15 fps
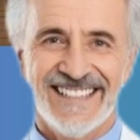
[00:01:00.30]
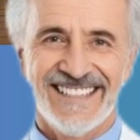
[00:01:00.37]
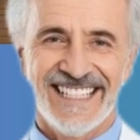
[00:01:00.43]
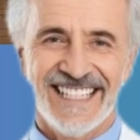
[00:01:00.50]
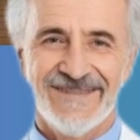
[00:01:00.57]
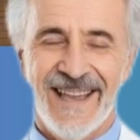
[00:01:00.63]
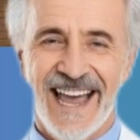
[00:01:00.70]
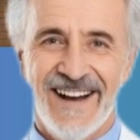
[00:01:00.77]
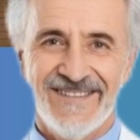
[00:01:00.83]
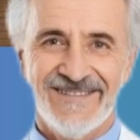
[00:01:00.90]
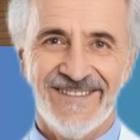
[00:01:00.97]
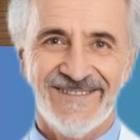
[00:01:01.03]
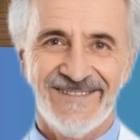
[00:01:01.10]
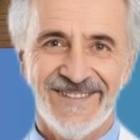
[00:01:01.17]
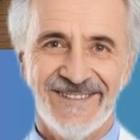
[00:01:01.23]
6
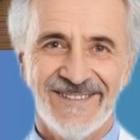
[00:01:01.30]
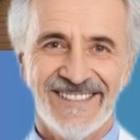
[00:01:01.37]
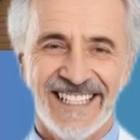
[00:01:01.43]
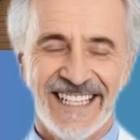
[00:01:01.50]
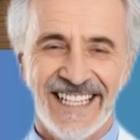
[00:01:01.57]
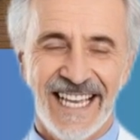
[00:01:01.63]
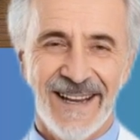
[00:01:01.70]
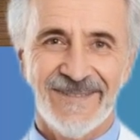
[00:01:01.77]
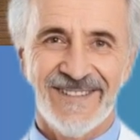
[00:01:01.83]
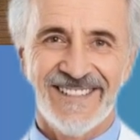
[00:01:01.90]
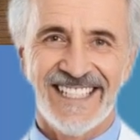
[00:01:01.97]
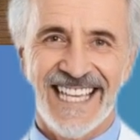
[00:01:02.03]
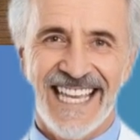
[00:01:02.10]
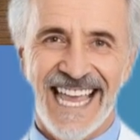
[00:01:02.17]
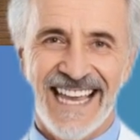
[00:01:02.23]
powerful foods that can help you
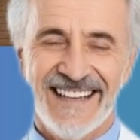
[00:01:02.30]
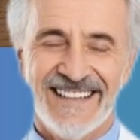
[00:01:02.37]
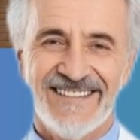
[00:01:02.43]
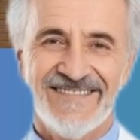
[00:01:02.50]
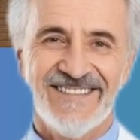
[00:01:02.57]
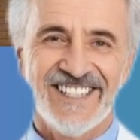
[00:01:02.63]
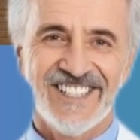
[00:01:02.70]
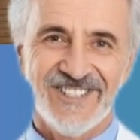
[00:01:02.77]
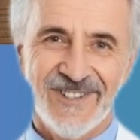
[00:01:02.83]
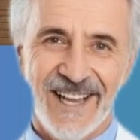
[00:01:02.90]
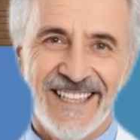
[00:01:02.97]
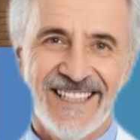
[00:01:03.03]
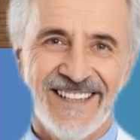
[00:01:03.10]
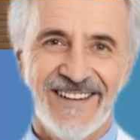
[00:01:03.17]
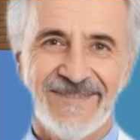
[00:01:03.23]
stay active,
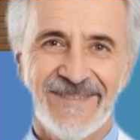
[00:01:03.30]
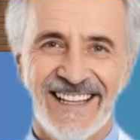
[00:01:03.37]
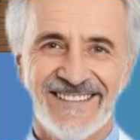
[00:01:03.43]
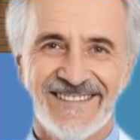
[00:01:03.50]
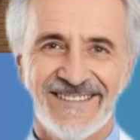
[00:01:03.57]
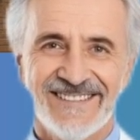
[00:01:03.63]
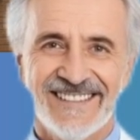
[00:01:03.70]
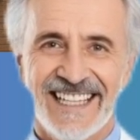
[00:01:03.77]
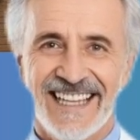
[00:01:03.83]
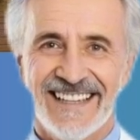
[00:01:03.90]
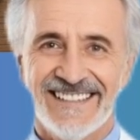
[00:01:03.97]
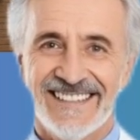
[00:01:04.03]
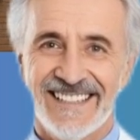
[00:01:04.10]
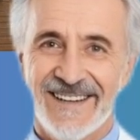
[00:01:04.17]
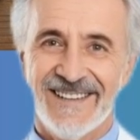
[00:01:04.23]
strengthen your muscles,
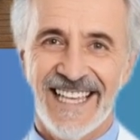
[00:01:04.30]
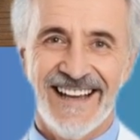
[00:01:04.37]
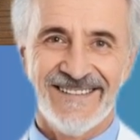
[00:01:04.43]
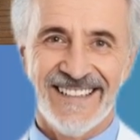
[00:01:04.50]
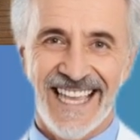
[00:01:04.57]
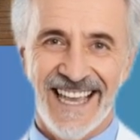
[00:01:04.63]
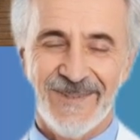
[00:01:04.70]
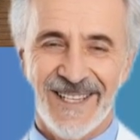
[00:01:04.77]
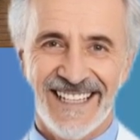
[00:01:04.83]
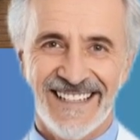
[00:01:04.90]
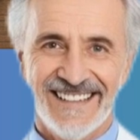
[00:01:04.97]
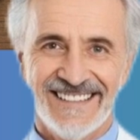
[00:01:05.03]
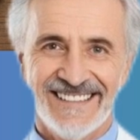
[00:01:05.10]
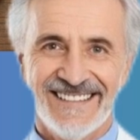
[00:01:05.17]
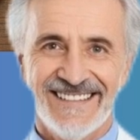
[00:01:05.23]
and slow down leg
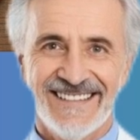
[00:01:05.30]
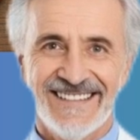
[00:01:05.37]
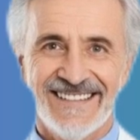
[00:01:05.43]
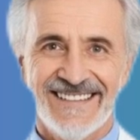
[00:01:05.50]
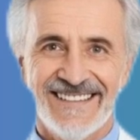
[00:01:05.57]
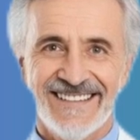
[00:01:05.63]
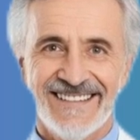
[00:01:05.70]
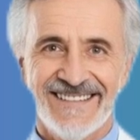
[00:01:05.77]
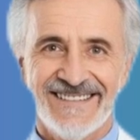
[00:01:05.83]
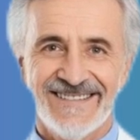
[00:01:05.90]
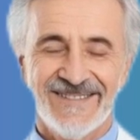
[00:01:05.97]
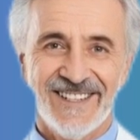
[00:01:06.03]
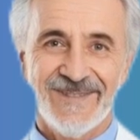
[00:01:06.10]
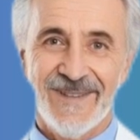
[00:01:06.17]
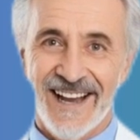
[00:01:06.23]
weakness.
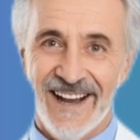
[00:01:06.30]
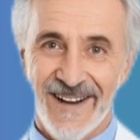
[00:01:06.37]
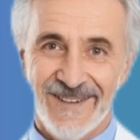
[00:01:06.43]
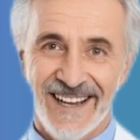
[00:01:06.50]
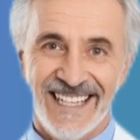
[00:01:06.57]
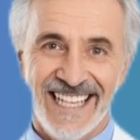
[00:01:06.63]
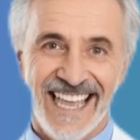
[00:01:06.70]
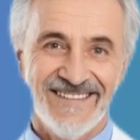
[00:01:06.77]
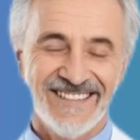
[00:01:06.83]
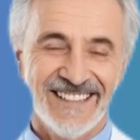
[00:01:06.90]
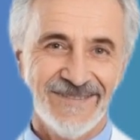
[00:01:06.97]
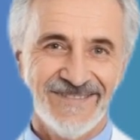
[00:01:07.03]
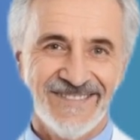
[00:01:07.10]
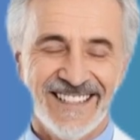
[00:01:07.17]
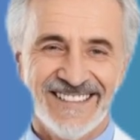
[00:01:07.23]
You might already have
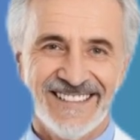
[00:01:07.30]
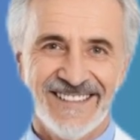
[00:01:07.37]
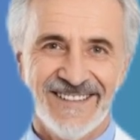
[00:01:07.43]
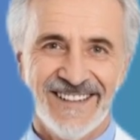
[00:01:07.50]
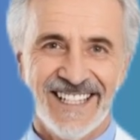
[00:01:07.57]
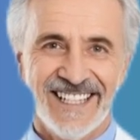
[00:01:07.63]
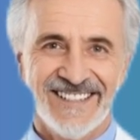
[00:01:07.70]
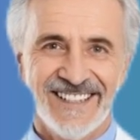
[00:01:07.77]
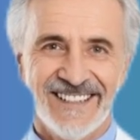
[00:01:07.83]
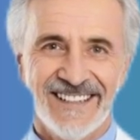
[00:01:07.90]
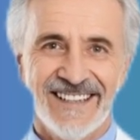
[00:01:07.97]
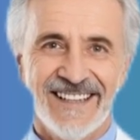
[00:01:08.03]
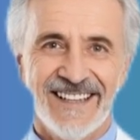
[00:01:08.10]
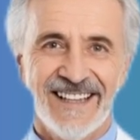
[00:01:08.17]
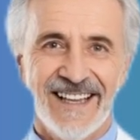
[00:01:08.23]
some of these in your kitchen,
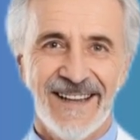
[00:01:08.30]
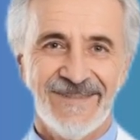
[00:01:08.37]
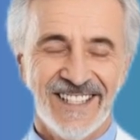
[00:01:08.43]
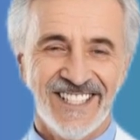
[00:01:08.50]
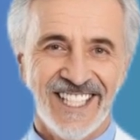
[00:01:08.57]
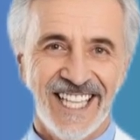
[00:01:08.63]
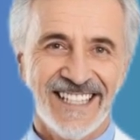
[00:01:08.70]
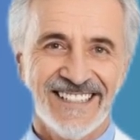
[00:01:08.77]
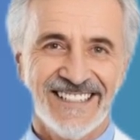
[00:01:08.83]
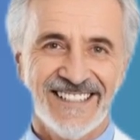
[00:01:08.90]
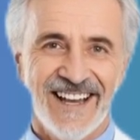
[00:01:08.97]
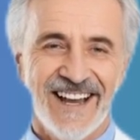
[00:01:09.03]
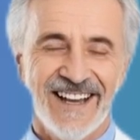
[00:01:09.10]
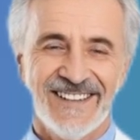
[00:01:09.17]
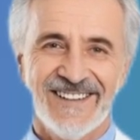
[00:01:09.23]
but chances
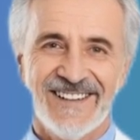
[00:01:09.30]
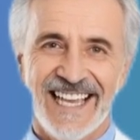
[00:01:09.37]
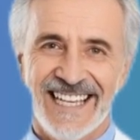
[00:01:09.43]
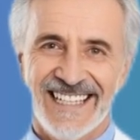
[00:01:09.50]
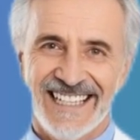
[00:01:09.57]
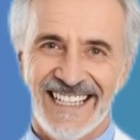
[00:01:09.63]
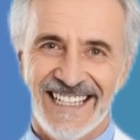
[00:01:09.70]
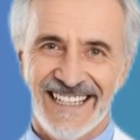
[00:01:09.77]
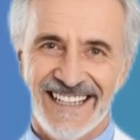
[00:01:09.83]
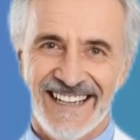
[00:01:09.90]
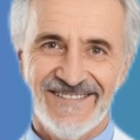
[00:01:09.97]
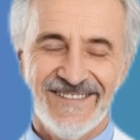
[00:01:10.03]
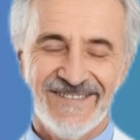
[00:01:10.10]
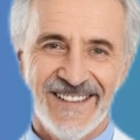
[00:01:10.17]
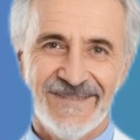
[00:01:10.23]
are you're not eating
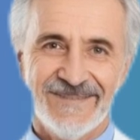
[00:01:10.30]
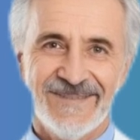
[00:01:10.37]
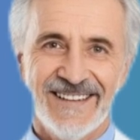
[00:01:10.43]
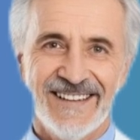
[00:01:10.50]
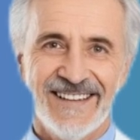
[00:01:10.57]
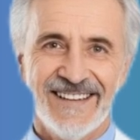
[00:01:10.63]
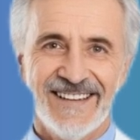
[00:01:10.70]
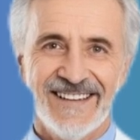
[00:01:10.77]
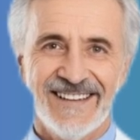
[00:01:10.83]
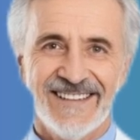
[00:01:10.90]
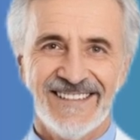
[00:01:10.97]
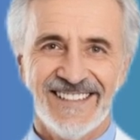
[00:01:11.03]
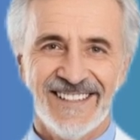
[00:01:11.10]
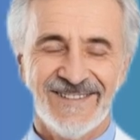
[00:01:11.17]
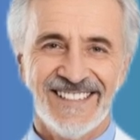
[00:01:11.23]
enough of them.
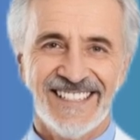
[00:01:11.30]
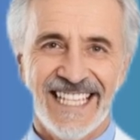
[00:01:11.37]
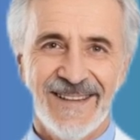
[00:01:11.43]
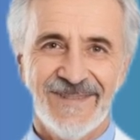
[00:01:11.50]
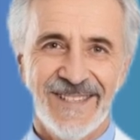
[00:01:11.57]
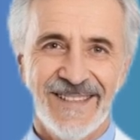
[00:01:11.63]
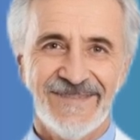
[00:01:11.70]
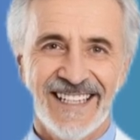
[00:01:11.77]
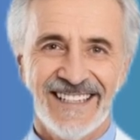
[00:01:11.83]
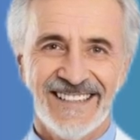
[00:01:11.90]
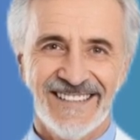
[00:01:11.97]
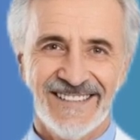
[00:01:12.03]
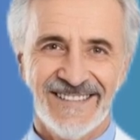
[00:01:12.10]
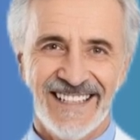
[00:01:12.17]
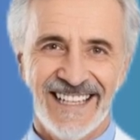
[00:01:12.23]
So stay with me
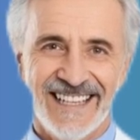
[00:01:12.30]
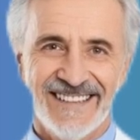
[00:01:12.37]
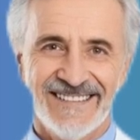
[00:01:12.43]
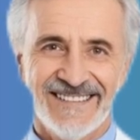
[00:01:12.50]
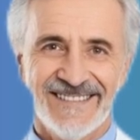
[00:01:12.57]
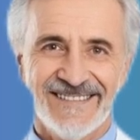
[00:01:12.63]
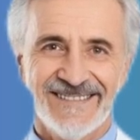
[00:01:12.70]
until the end.